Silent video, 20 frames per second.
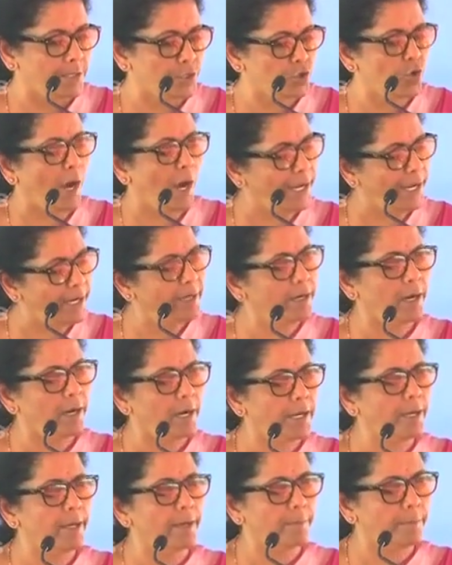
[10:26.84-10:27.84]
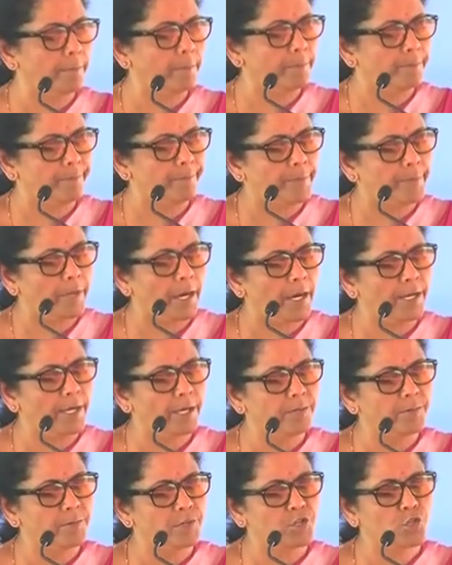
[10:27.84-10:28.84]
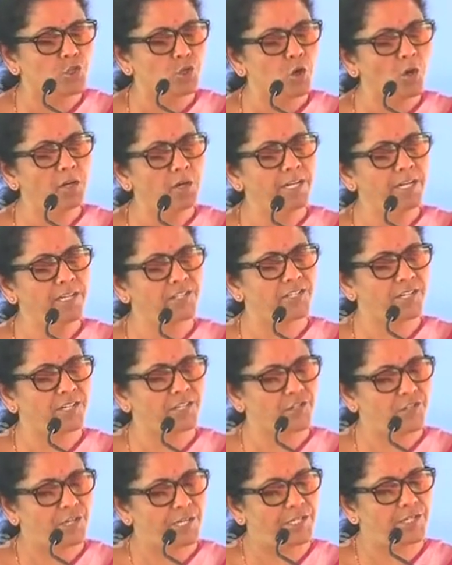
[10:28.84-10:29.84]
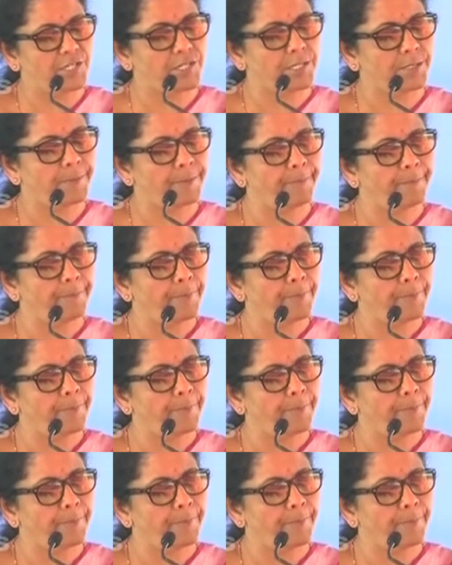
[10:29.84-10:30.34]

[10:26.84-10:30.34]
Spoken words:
So I strongly suggest